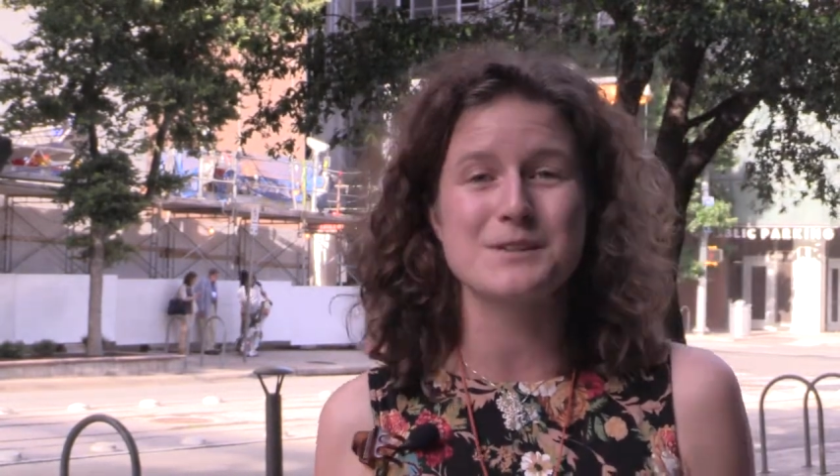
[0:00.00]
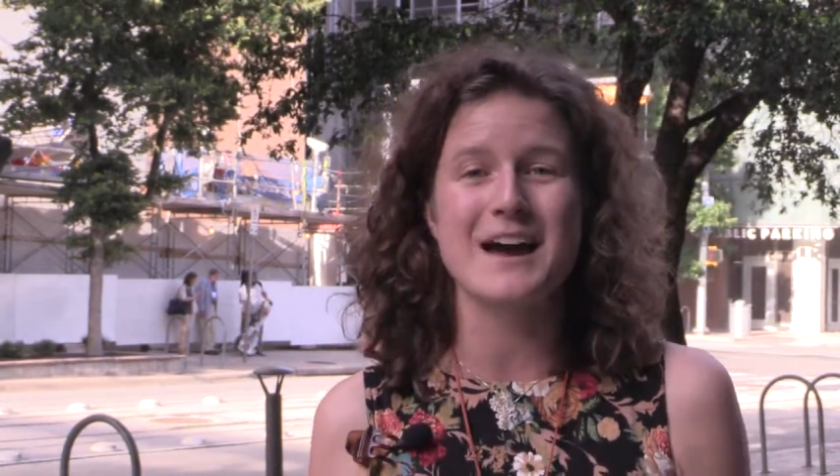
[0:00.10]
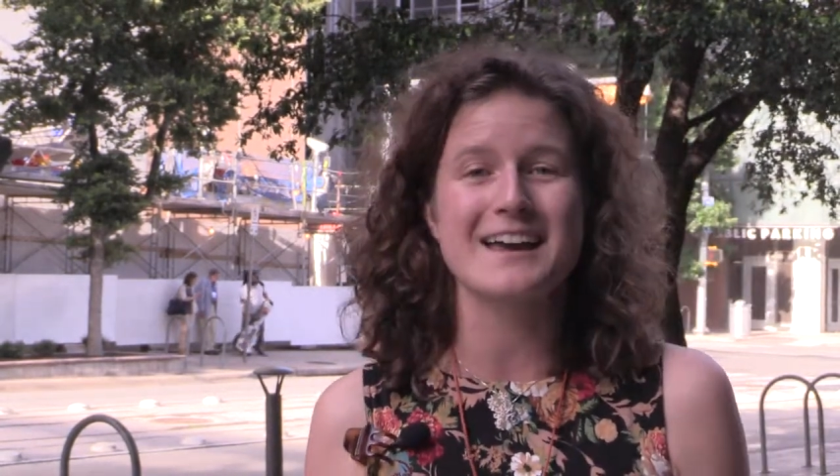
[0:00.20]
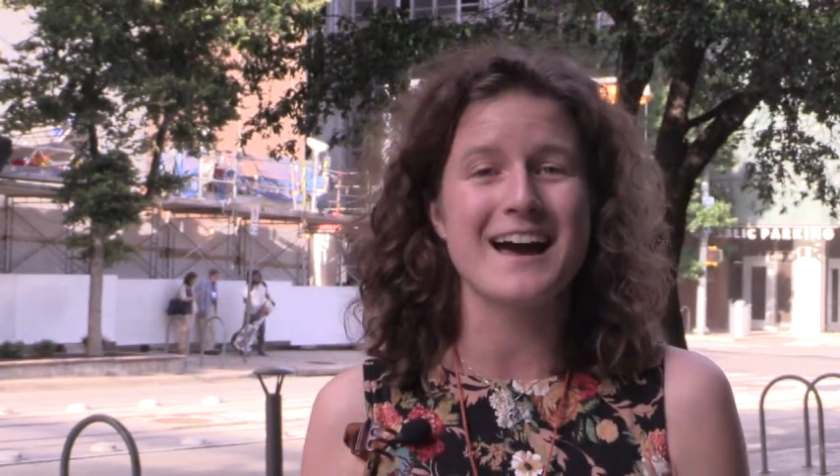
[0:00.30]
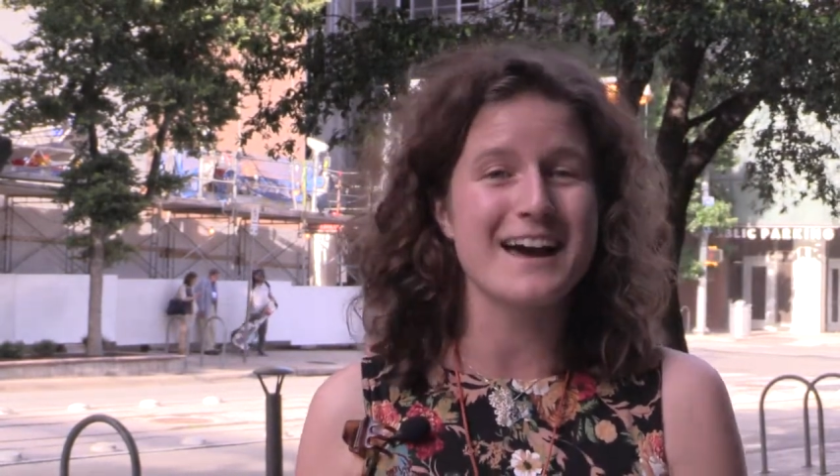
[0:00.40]
So
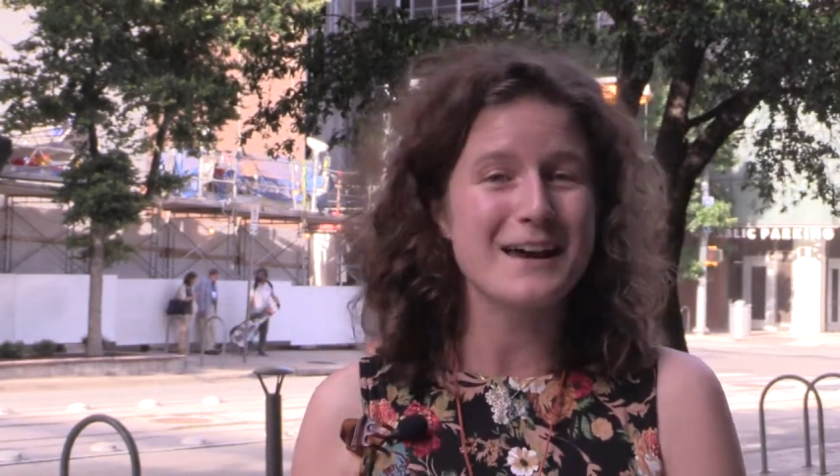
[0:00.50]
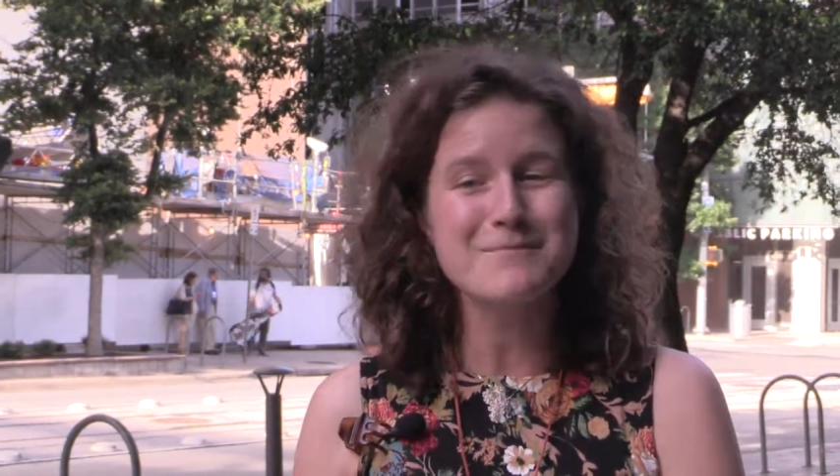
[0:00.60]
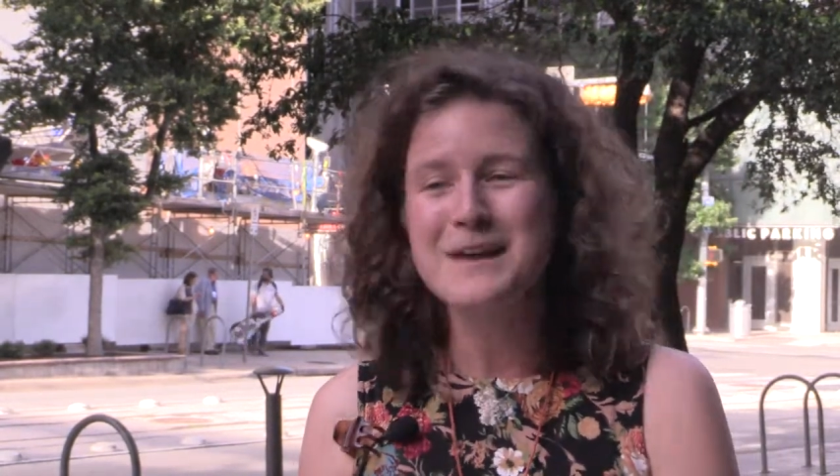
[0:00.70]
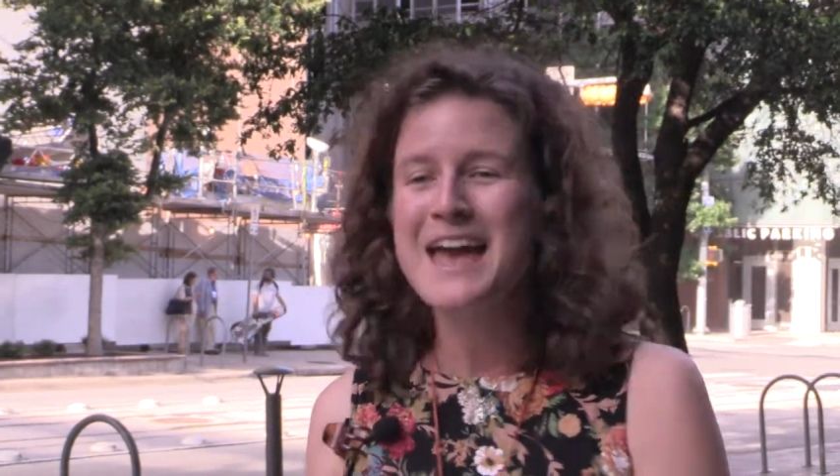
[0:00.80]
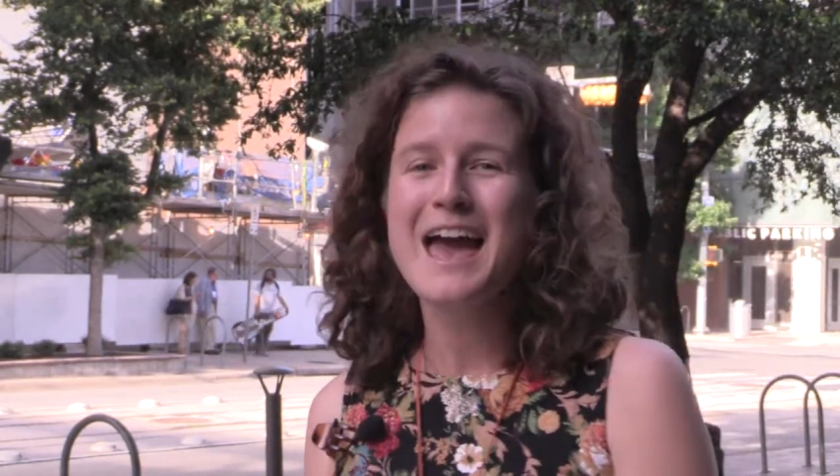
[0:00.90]
I got
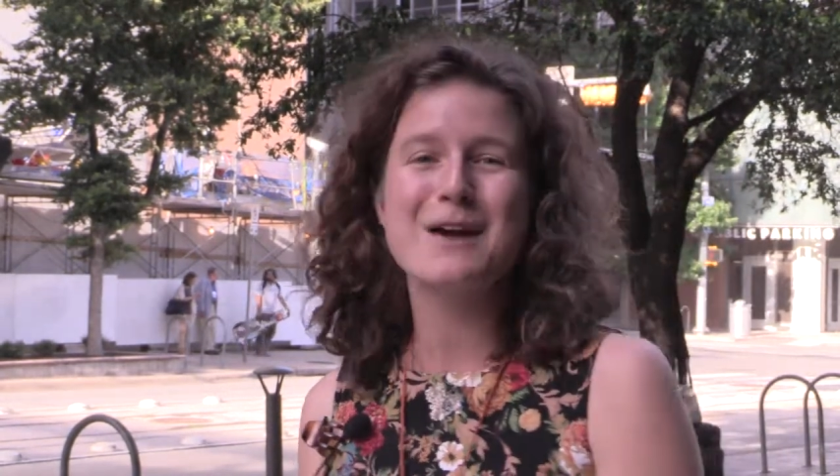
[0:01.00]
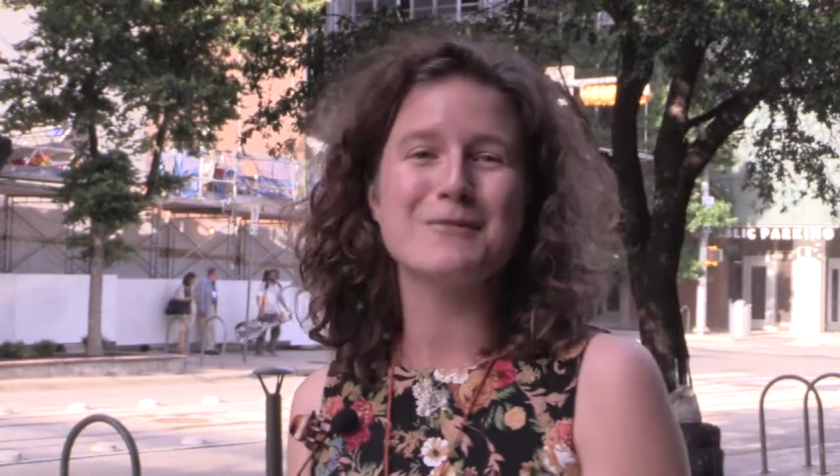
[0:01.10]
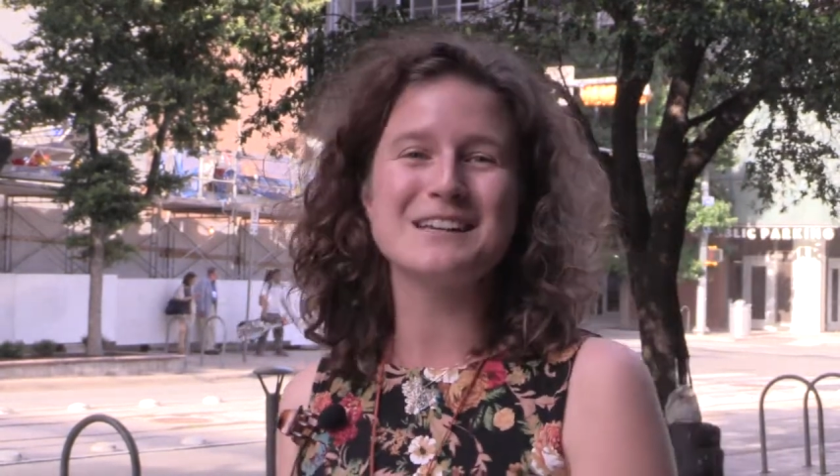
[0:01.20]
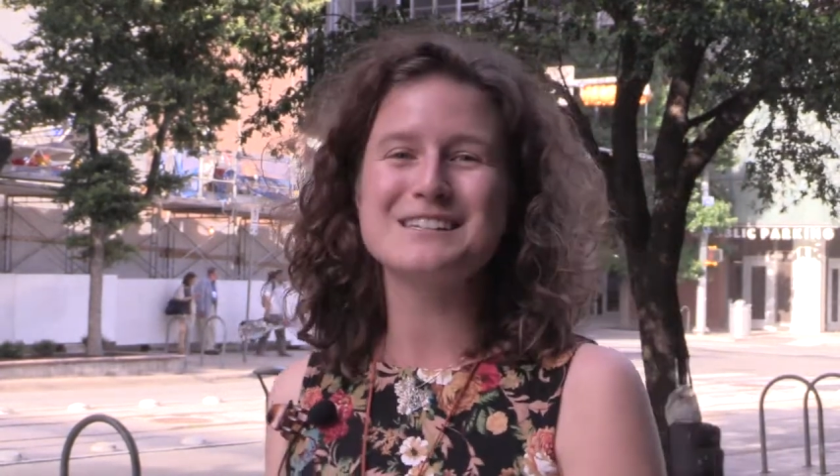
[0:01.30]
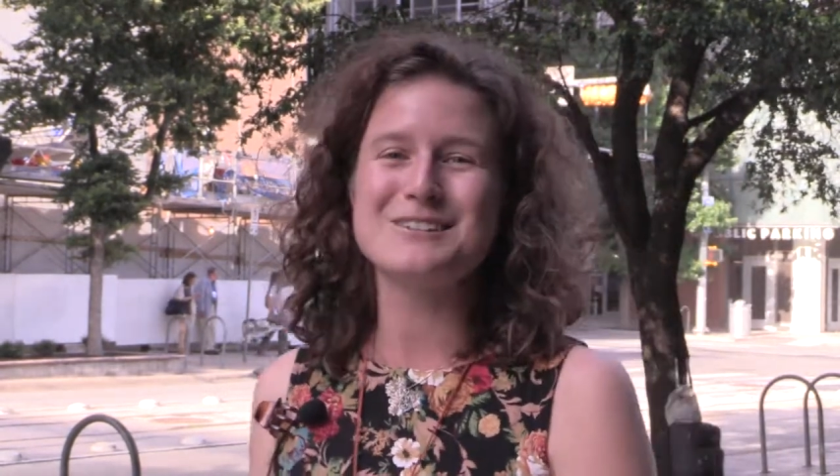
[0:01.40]
up and went